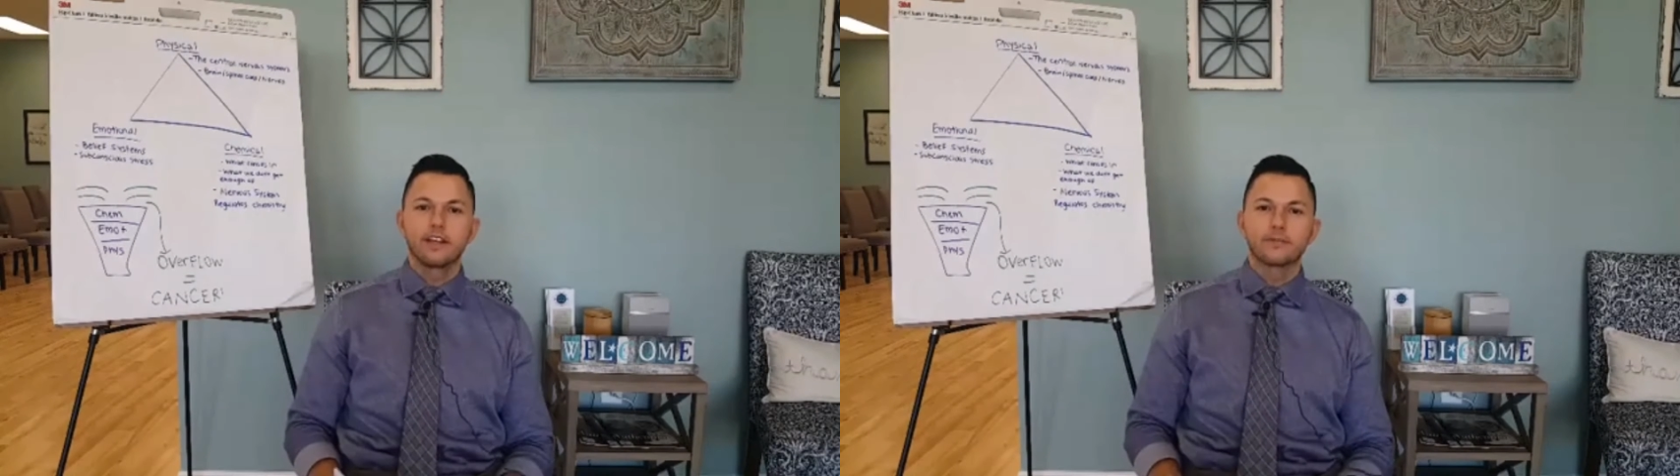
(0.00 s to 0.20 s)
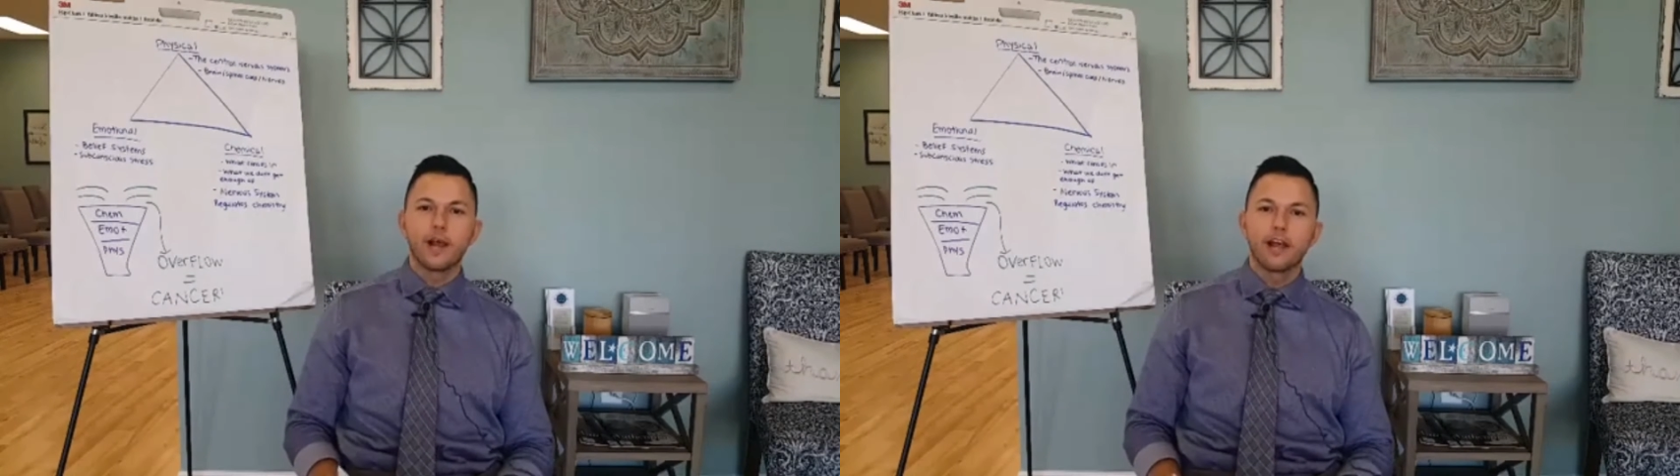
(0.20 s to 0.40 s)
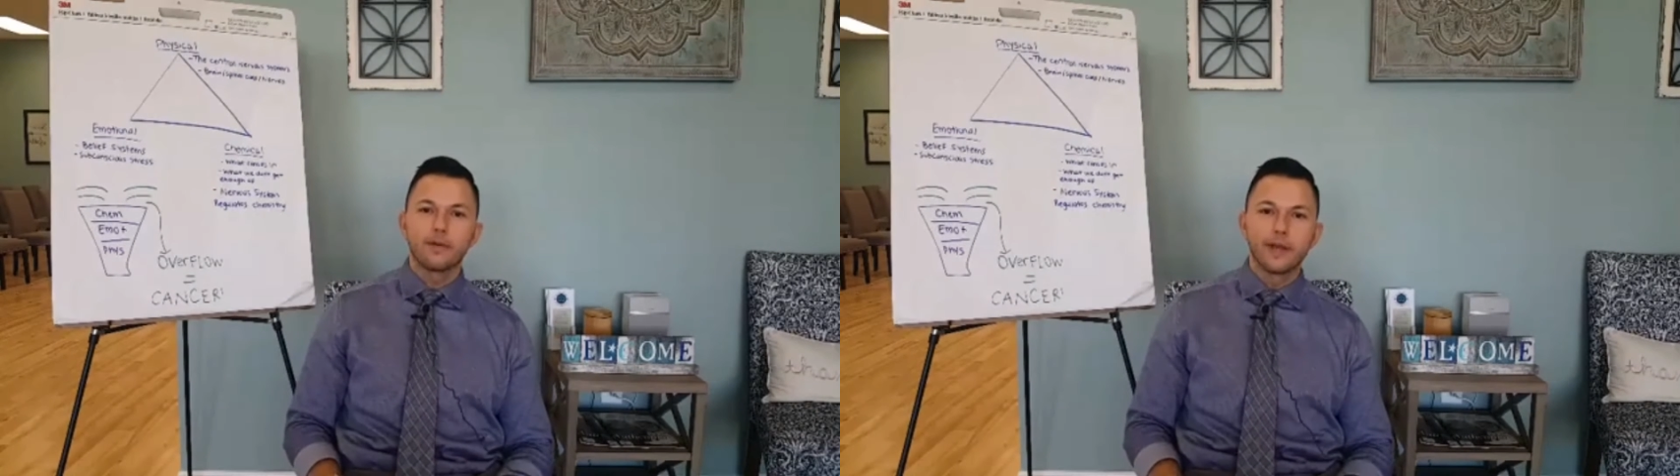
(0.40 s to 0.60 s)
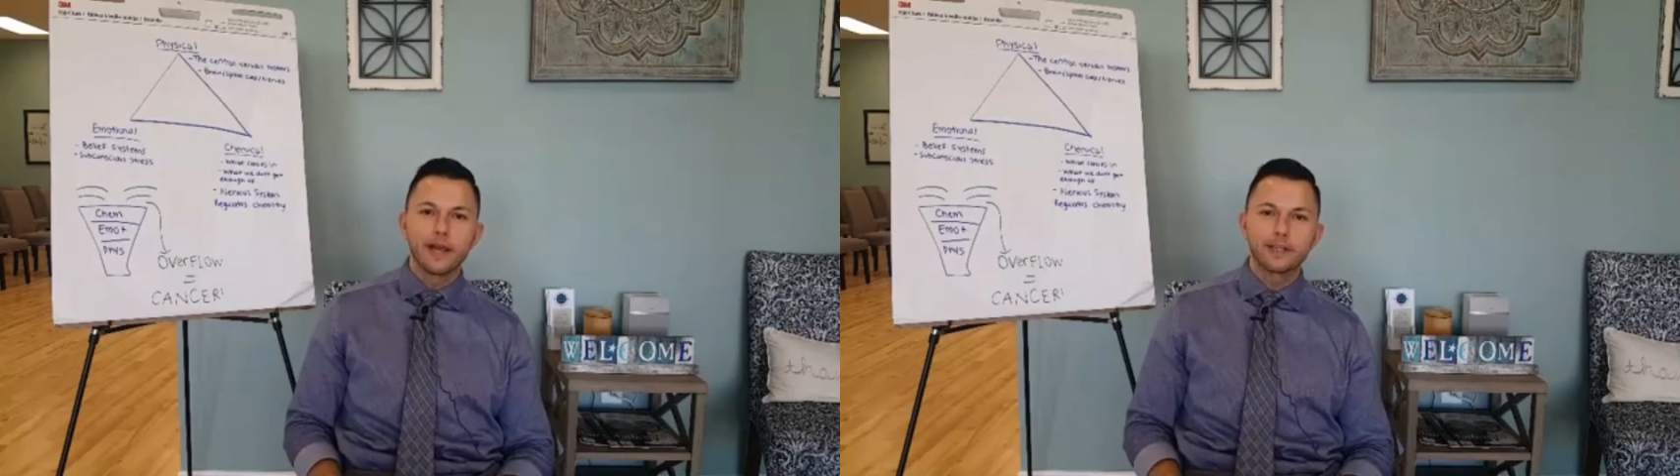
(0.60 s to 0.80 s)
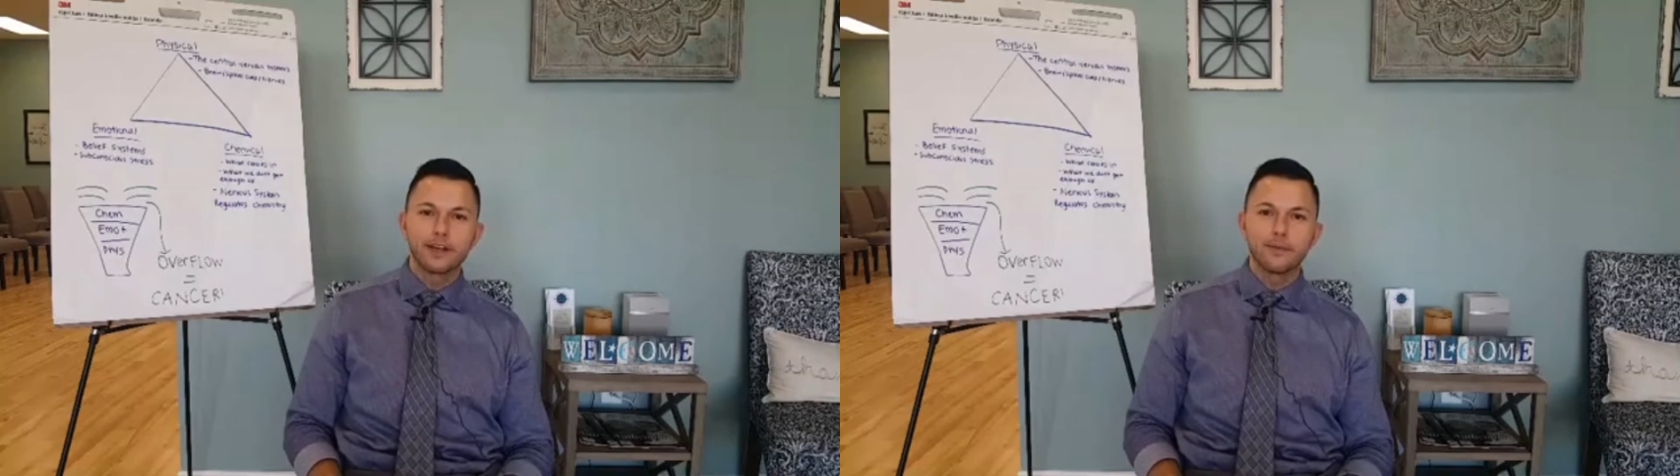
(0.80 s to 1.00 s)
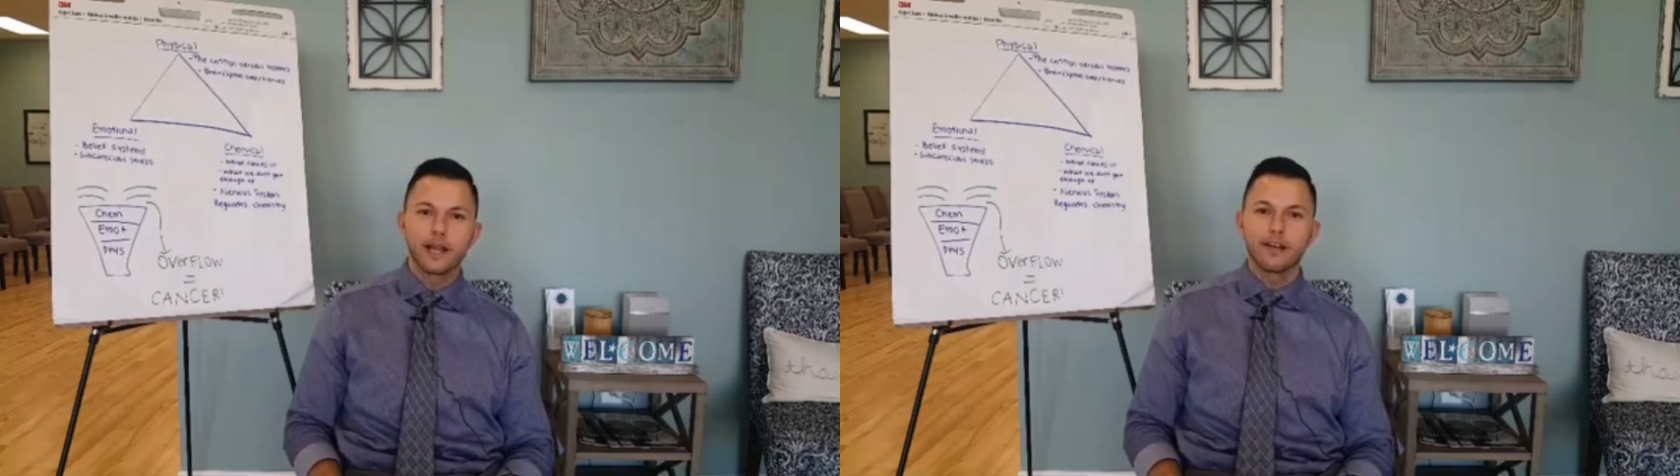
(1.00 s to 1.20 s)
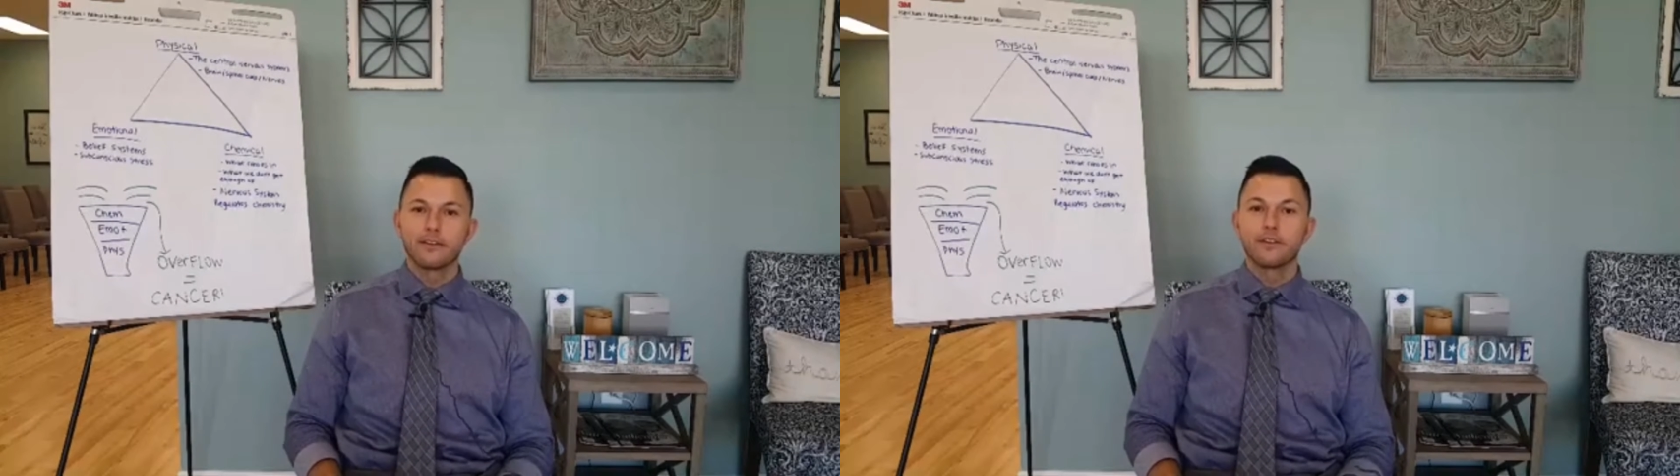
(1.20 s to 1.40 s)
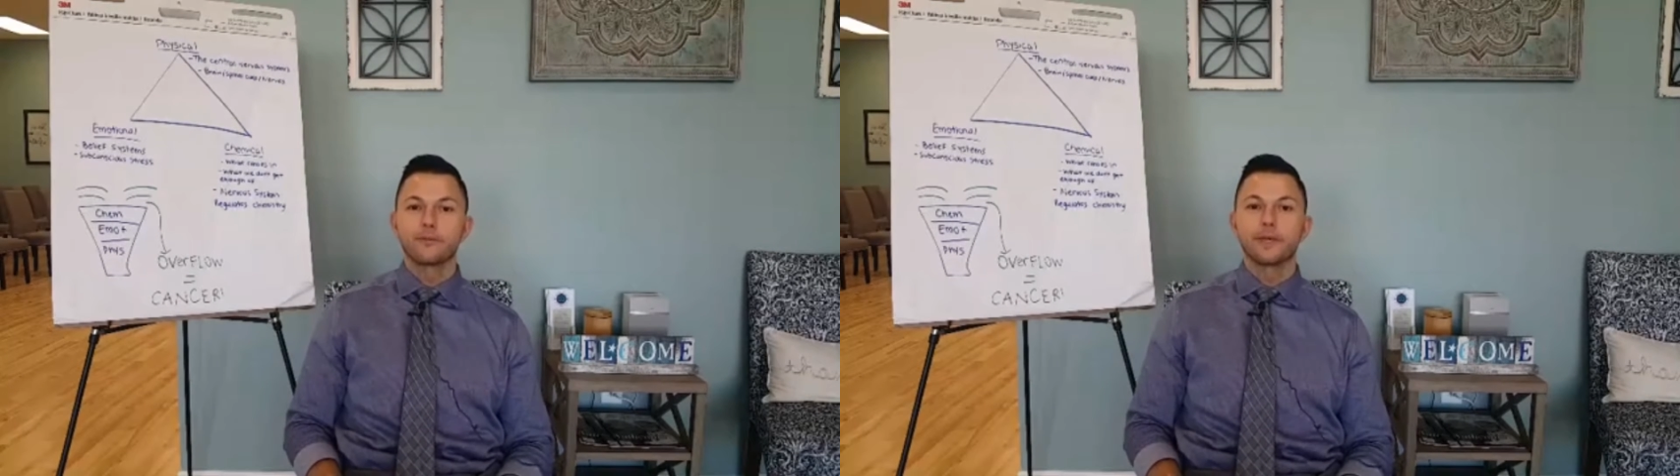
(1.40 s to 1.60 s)
that's my Alabama coming
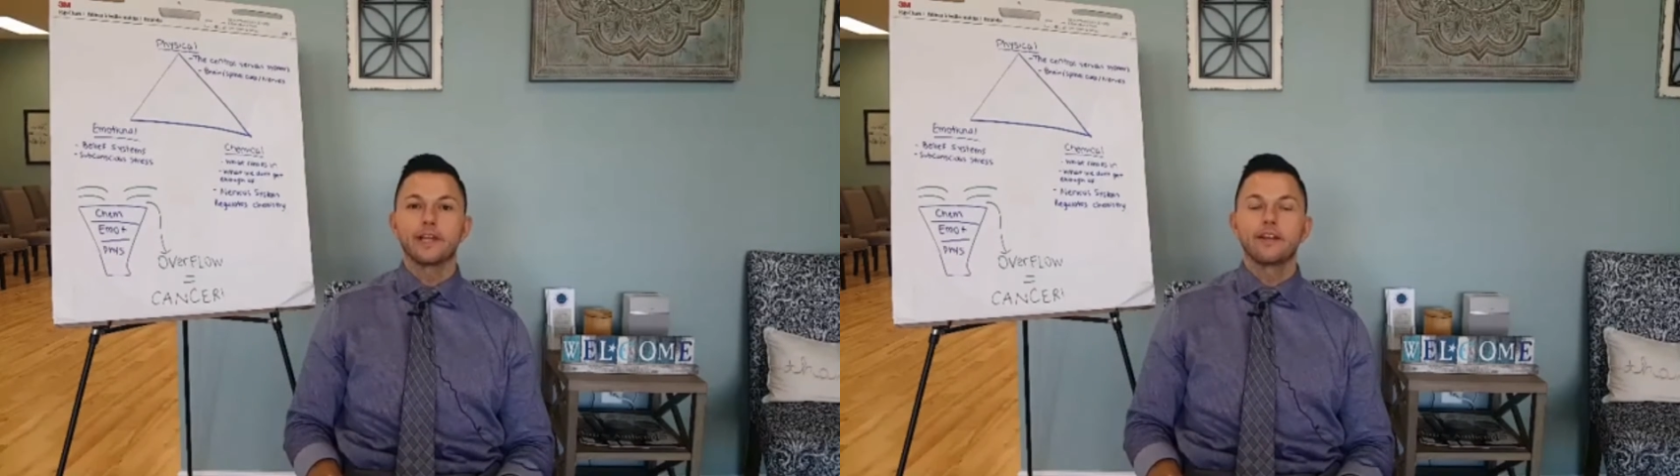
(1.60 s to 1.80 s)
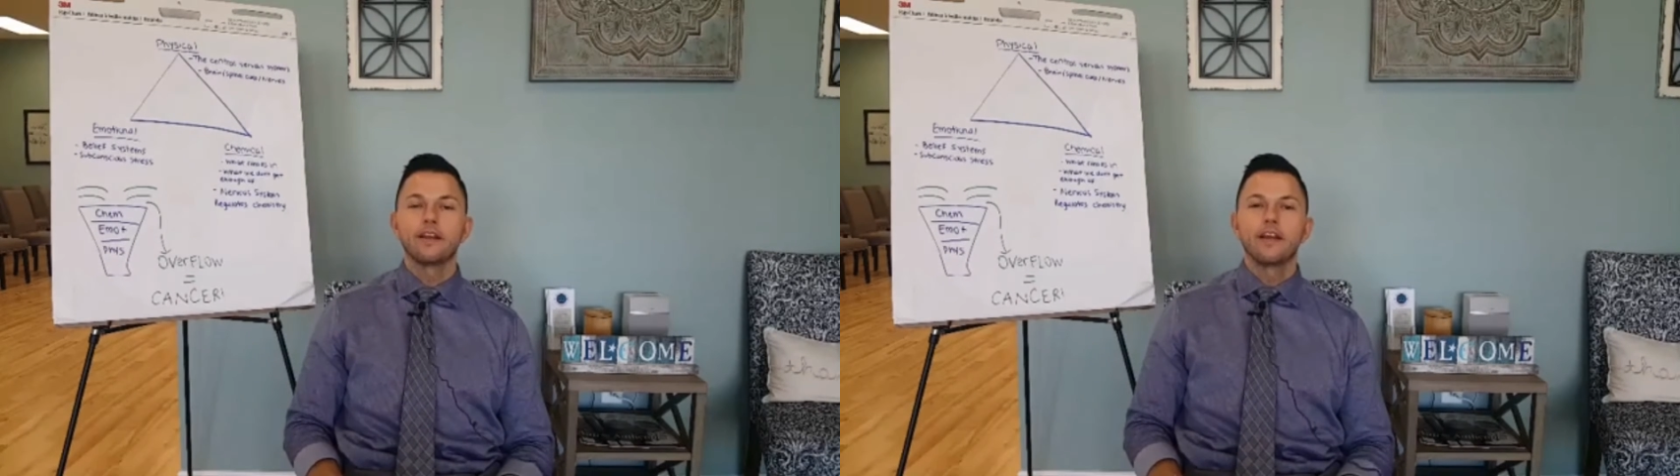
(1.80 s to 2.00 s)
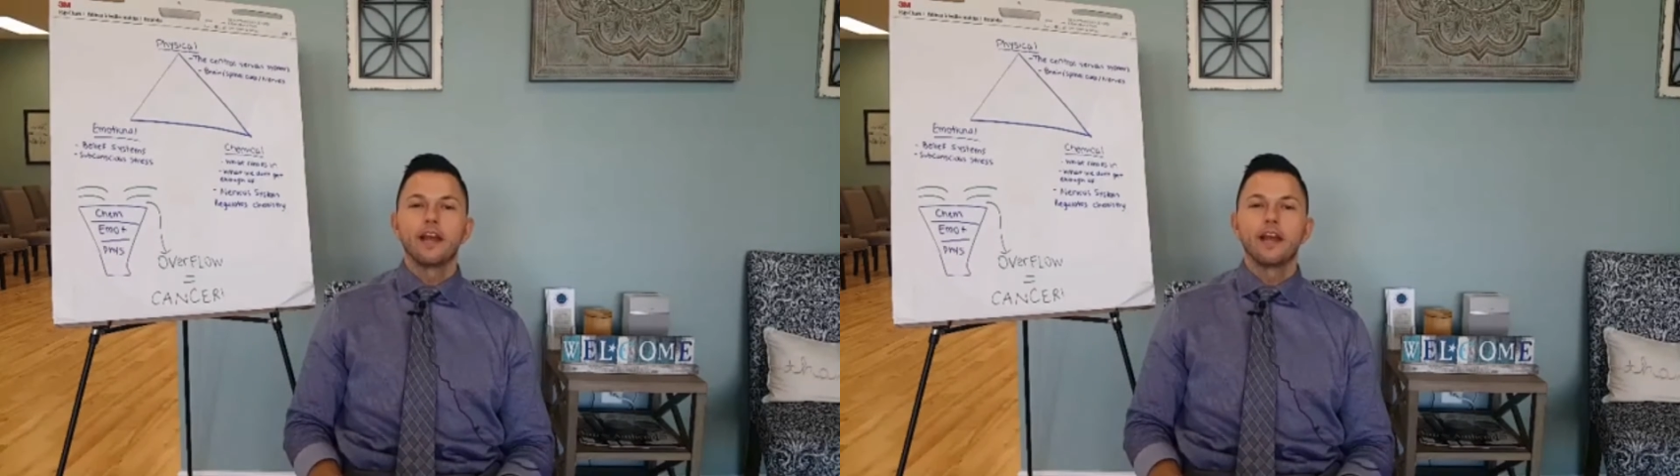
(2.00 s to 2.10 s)
out a little bit.